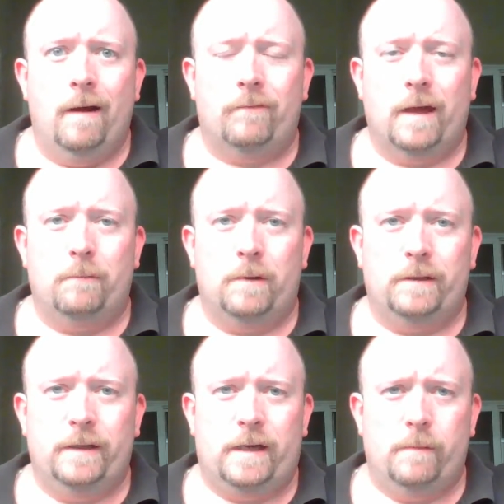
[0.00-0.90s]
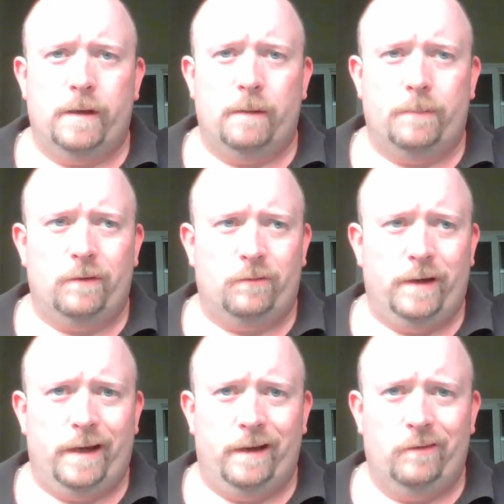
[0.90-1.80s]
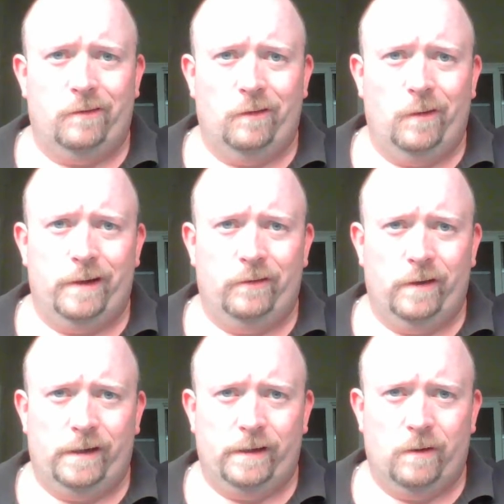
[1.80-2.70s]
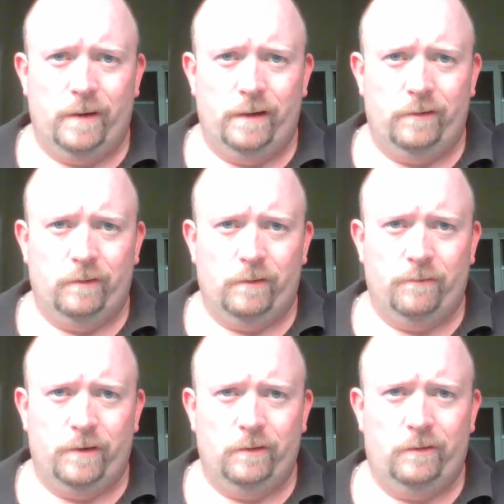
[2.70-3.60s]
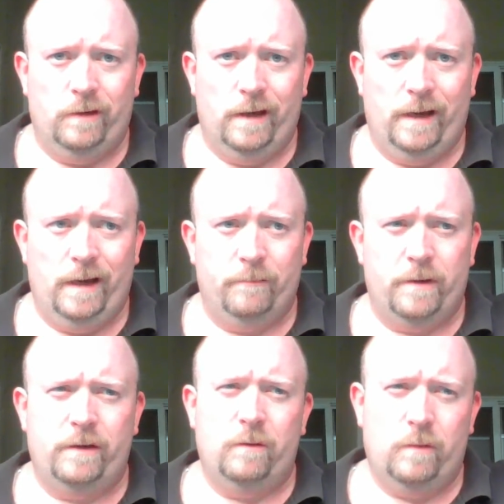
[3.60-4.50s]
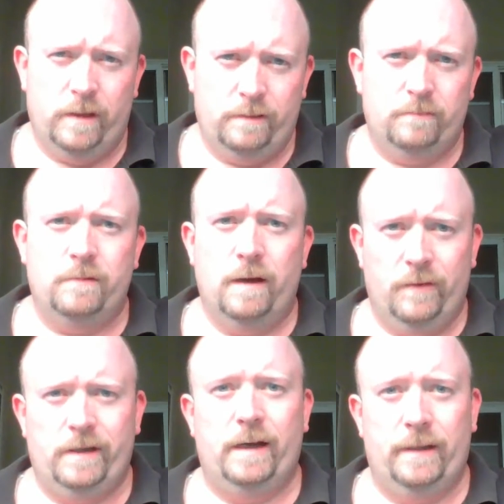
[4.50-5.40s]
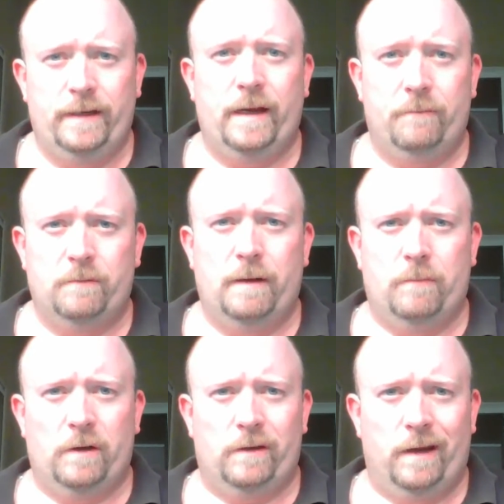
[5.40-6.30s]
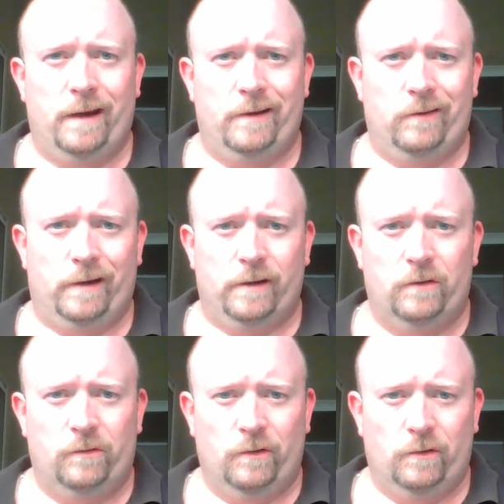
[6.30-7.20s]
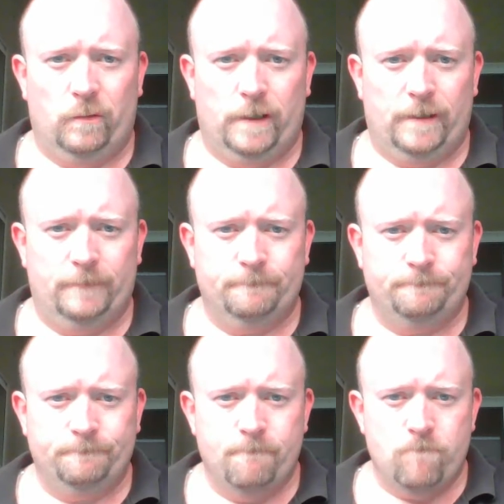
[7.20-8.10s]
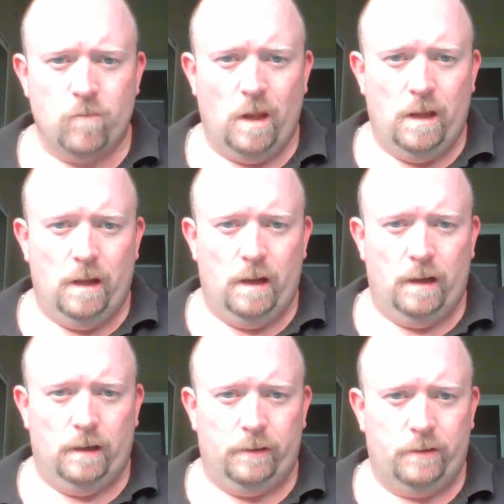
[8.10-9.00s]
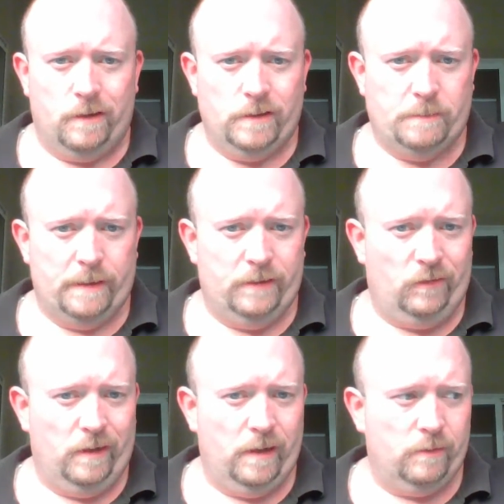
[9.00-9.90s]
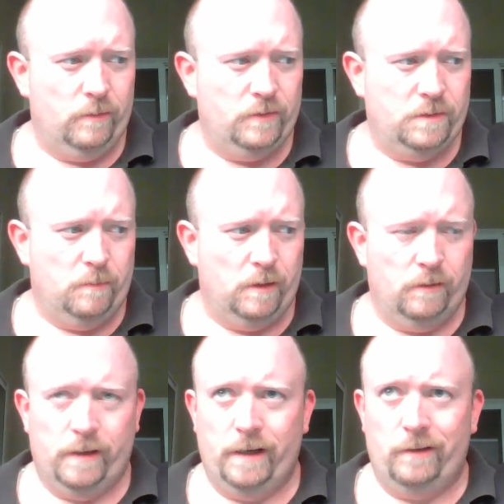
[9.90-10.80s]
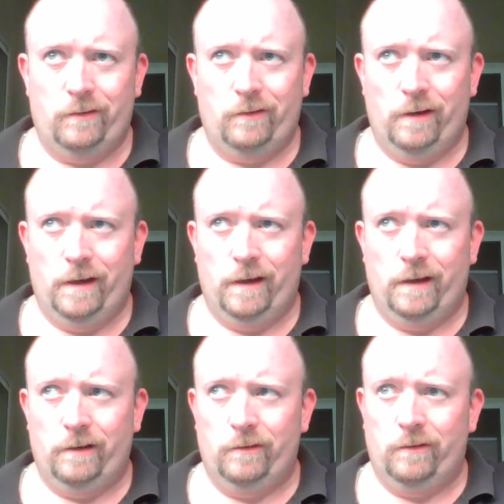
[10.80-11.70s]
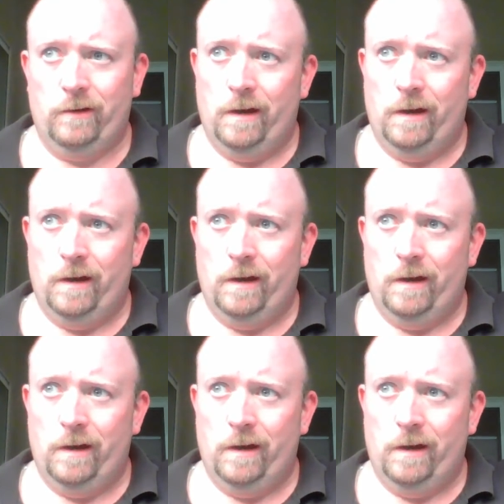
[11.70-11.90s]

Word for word: I've got a birthday coming up in three days, so I decided I'd go ahead and do a review today. I'm going to do one every day leading up to my birthday, I decided. So uh, you can expect to see another one tomorrow night, and